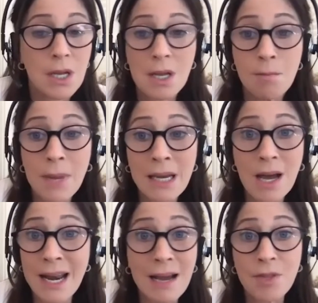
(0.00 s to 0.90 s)
may
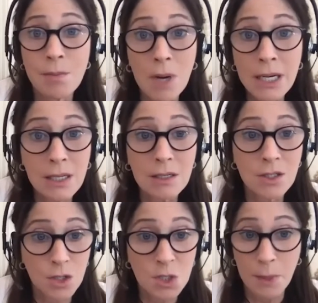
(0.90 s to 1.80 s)
not have the money
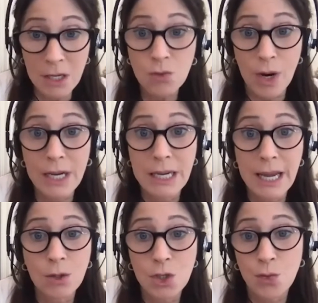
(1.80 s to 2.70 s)
to spend right
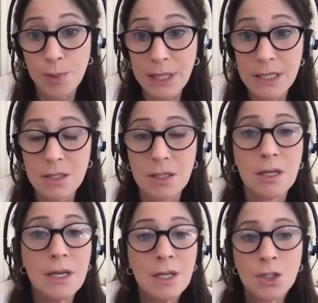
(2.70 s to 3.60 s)
now to replace it.
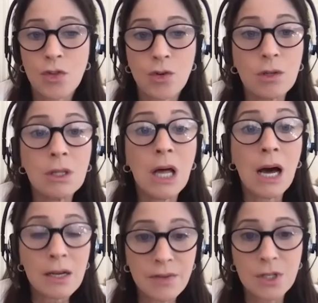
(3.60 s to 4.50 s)
So there are a
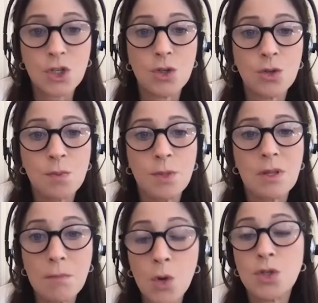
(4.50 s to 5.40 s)
lot of issues, but the
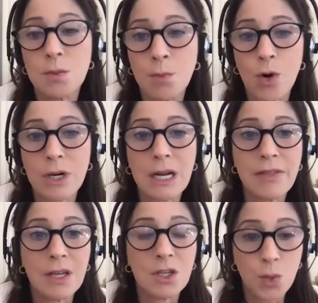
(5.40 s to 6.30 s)
most important, I
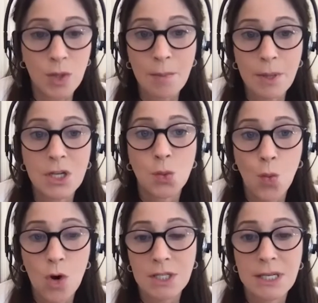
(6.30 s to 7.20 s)
think, is when that patient
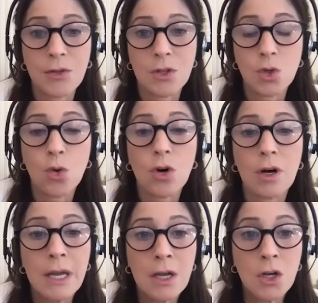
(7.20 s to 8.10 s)
walks out the door,
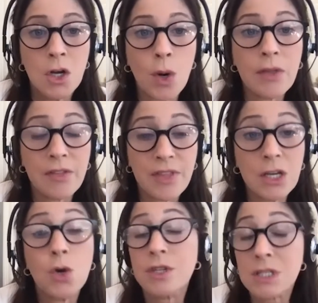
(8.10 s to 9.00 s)
knowing that they
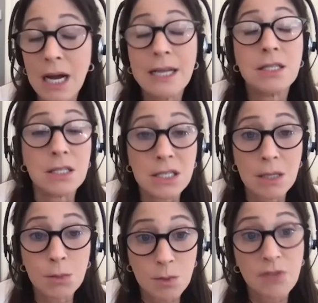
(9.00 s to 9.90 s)
know the signs and
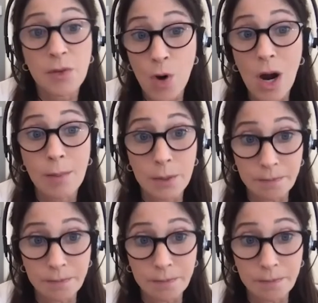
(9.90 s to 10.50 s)
symptoms of a problem.